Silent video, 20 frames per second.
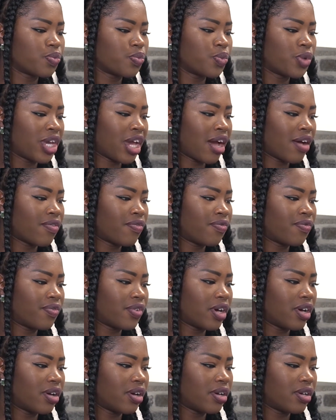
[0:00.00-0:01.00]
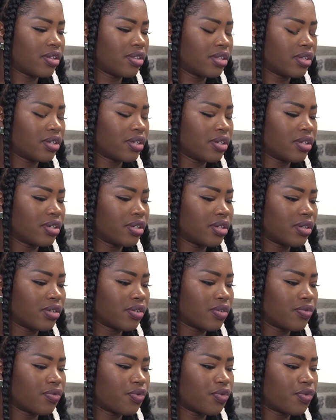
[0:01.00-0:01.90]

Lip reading: We have the